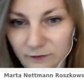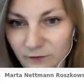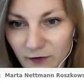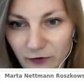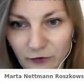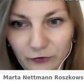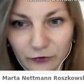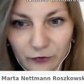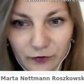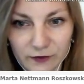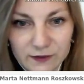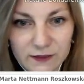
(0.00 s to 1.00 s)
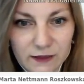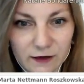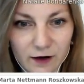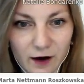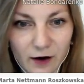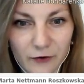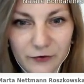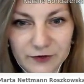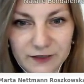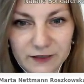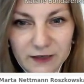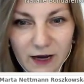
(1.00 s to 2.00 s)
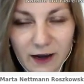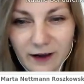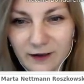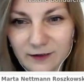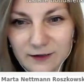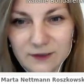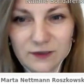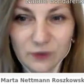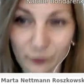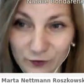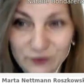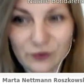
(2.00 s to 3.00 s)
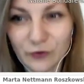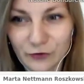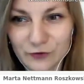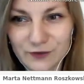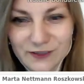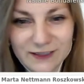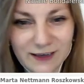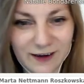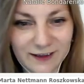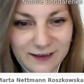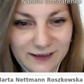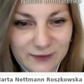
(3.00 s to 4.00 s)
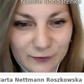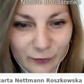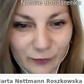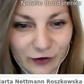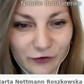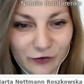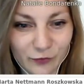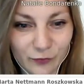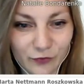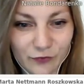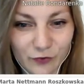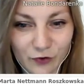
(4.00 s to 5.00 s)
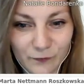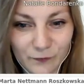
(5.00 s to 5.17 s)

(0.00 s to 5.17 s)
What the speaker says: Here you can see our style. It's Robinson Crusoe style, as we mentioned before.